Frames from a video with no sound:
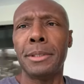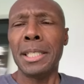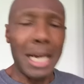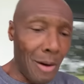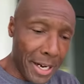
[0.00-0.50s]

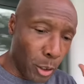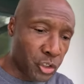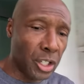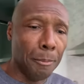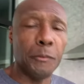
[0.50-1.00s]
Now, I know
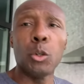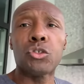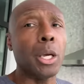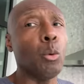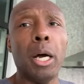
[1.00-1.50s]
some of you will
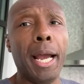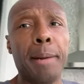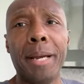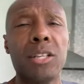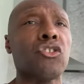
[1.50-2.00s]
say, well, hey,
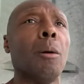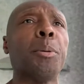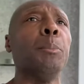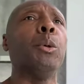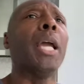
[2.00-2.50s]
man, some
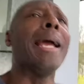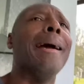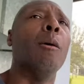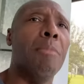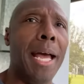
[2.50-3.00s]
people can't
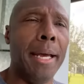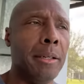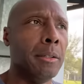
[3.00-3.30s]
help that.